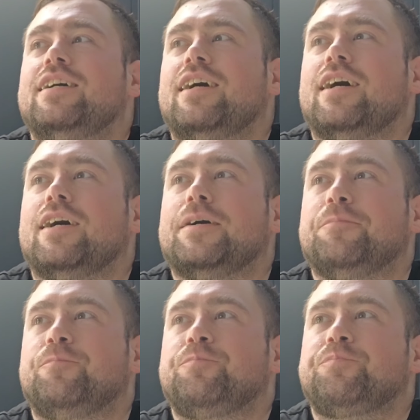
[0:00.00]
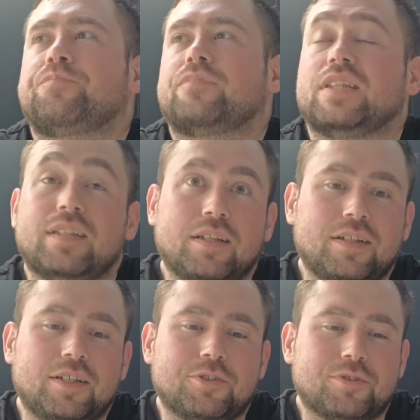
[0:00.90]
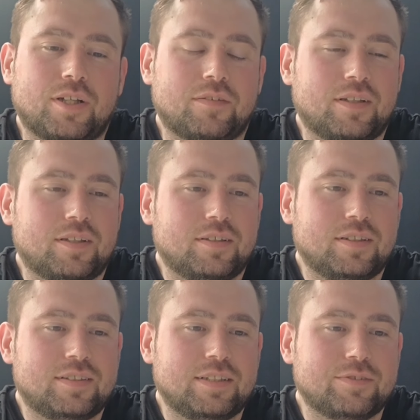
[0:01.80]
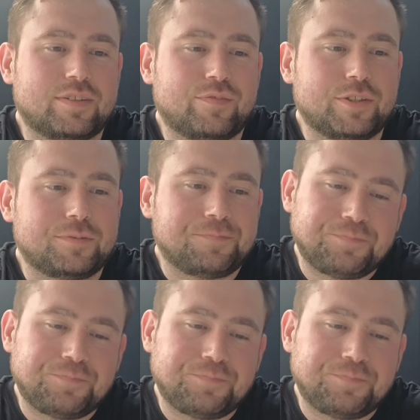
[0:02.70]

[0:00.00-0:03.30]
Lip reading: the initial child that steals the food.